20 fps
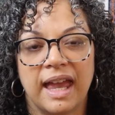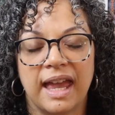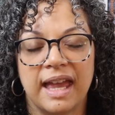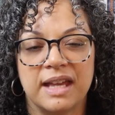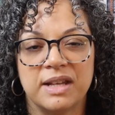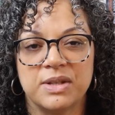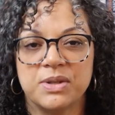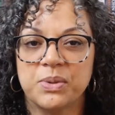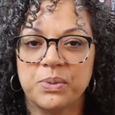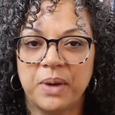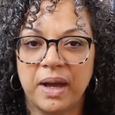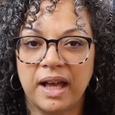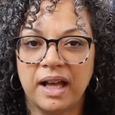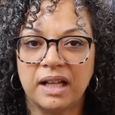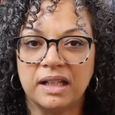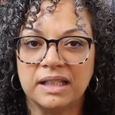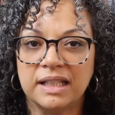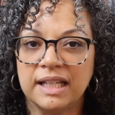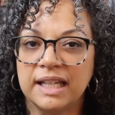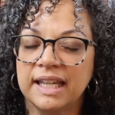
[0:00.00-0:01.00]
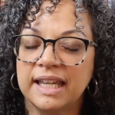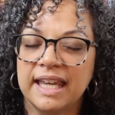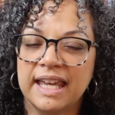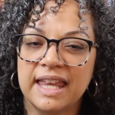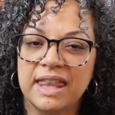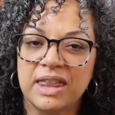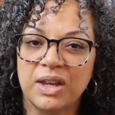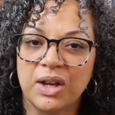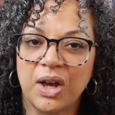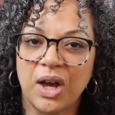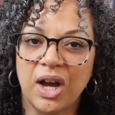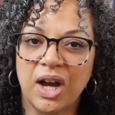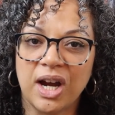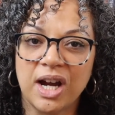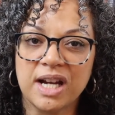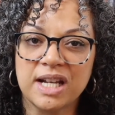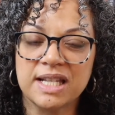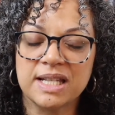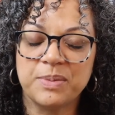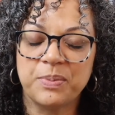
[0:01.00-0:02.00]
as well in the
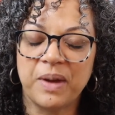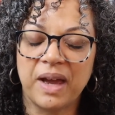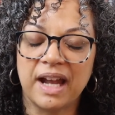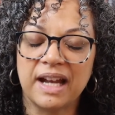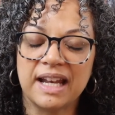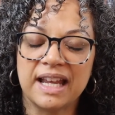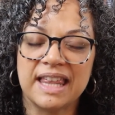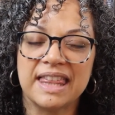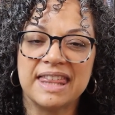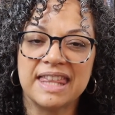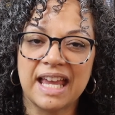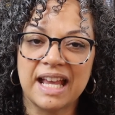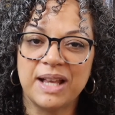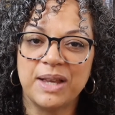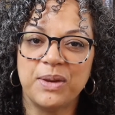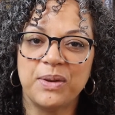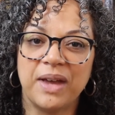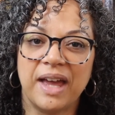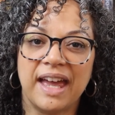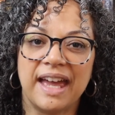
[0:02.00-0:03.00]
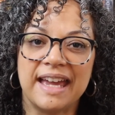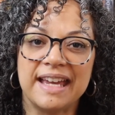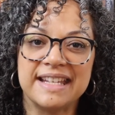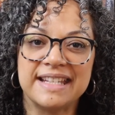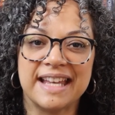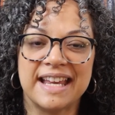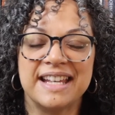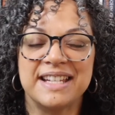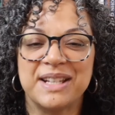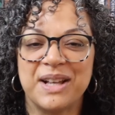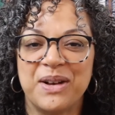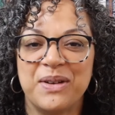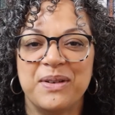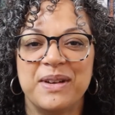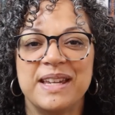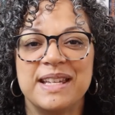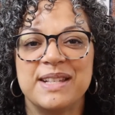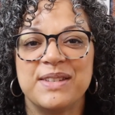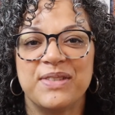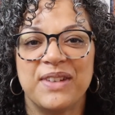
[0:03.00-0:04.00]
cards. But thank you guys, as
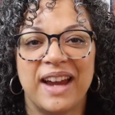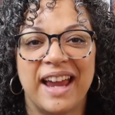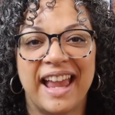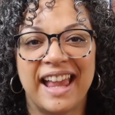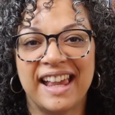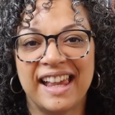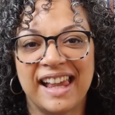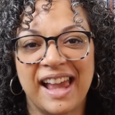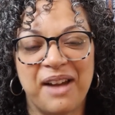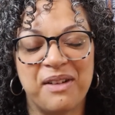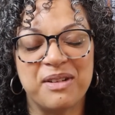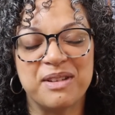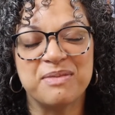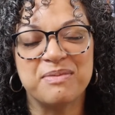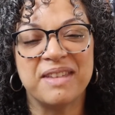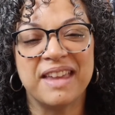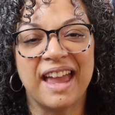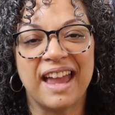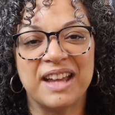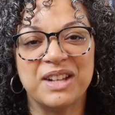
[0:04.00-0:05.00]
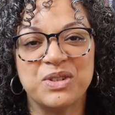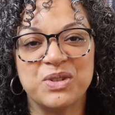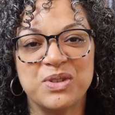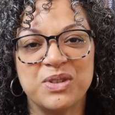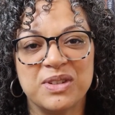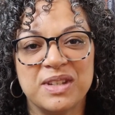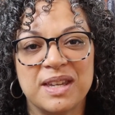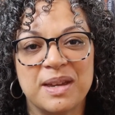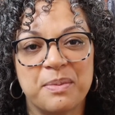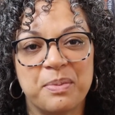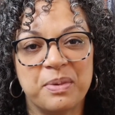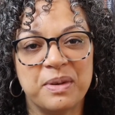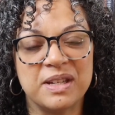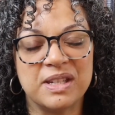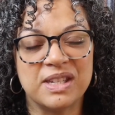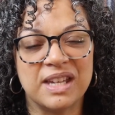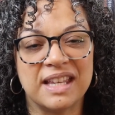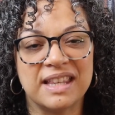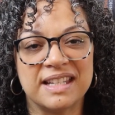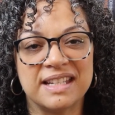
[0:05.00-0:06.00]
always, for hanging out with me. I truly
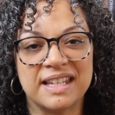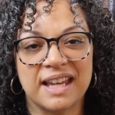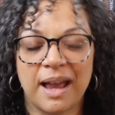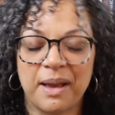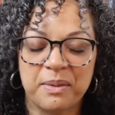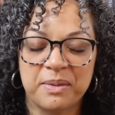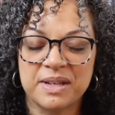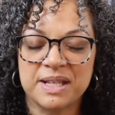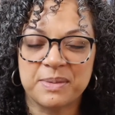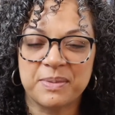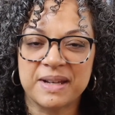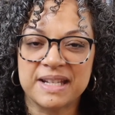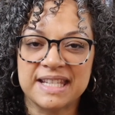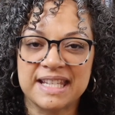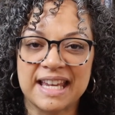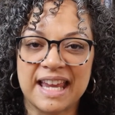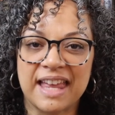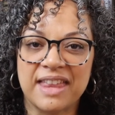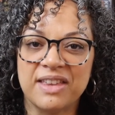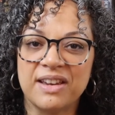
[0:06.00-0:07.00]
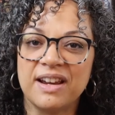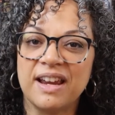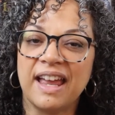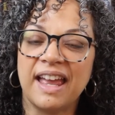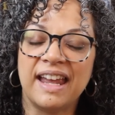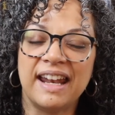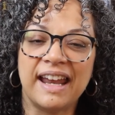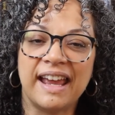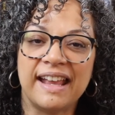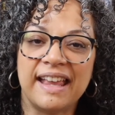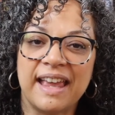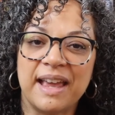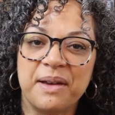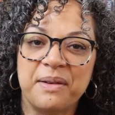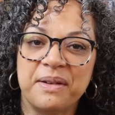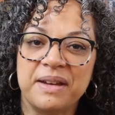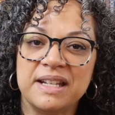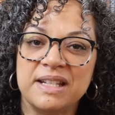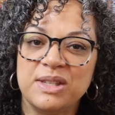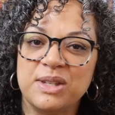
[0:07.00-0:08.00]
appreciate the time we spent together, and I
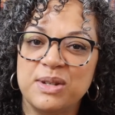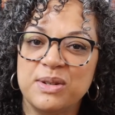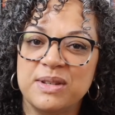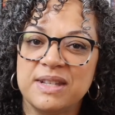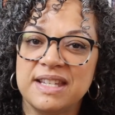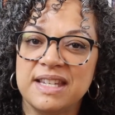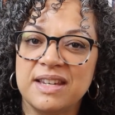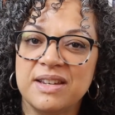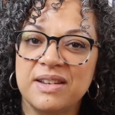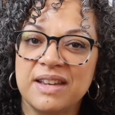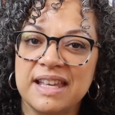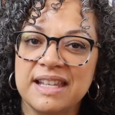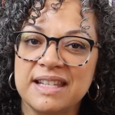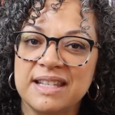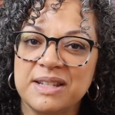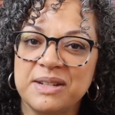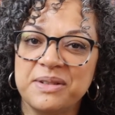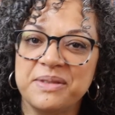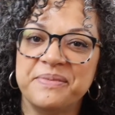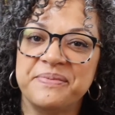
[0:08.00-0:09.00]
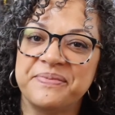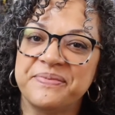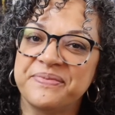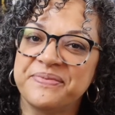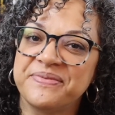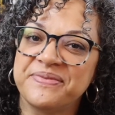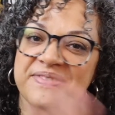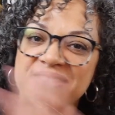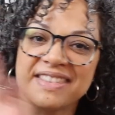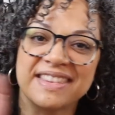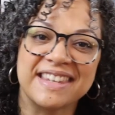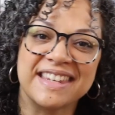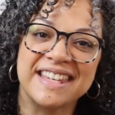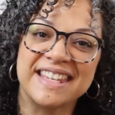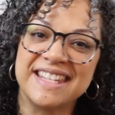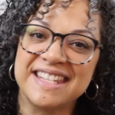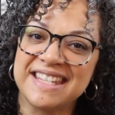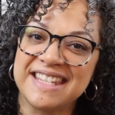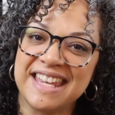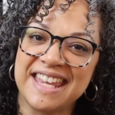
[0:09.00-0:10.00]
can't wait to see you again soon.
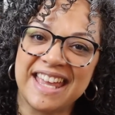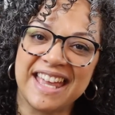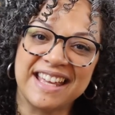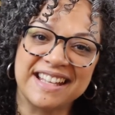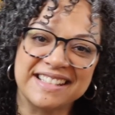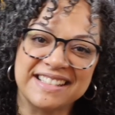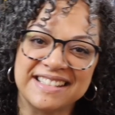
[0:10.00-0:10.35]
See ya.